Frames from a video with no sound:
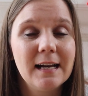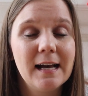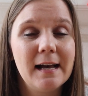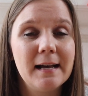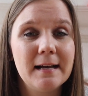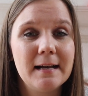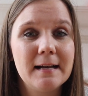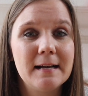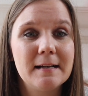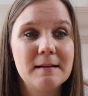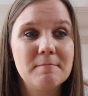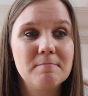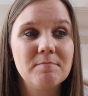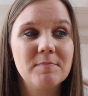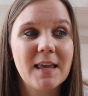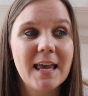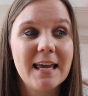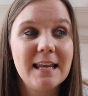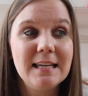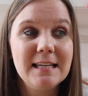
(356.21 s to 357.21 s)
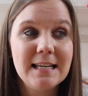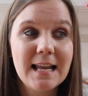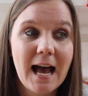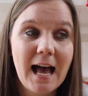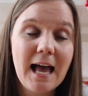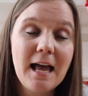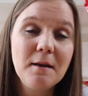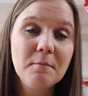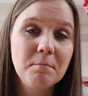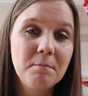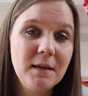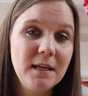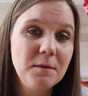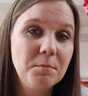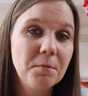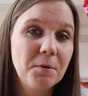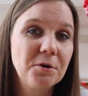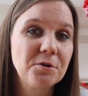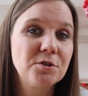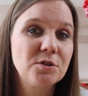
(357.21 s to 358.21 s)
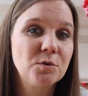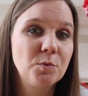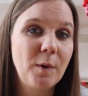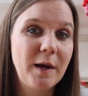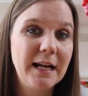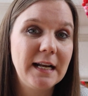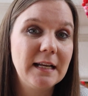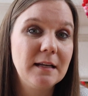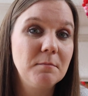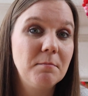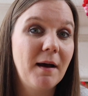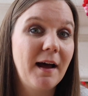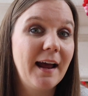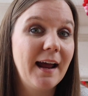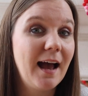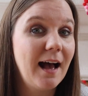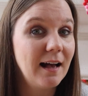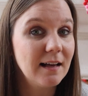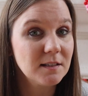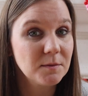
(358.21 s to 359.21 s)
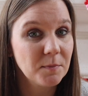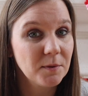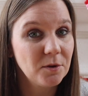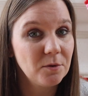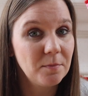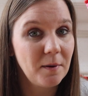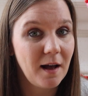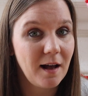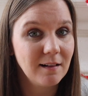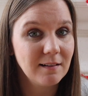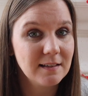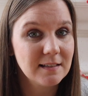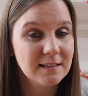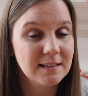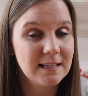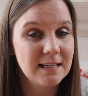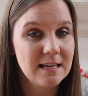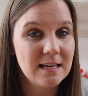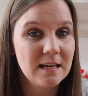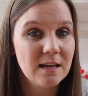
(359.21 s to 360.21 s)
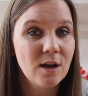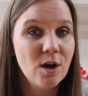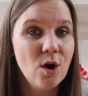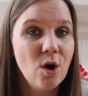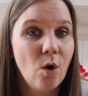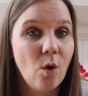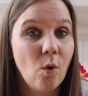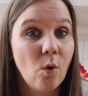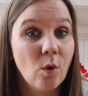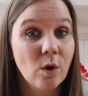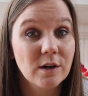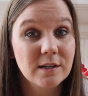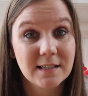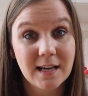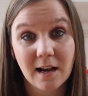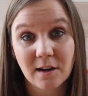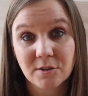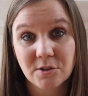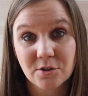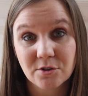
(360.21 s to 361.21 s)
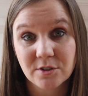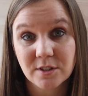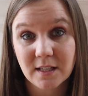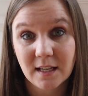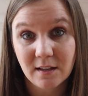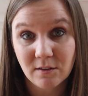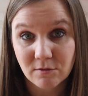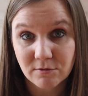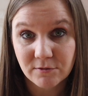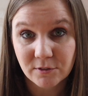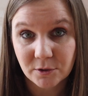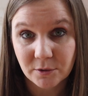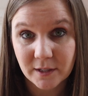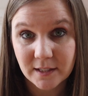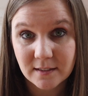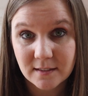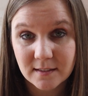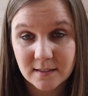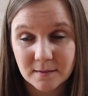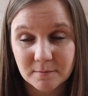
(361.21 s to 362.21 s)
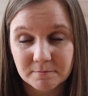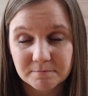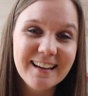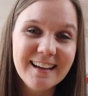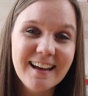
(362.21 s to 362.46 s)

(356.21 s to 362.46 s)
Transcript: and not be persuaded by hospital policy or doctor's influence.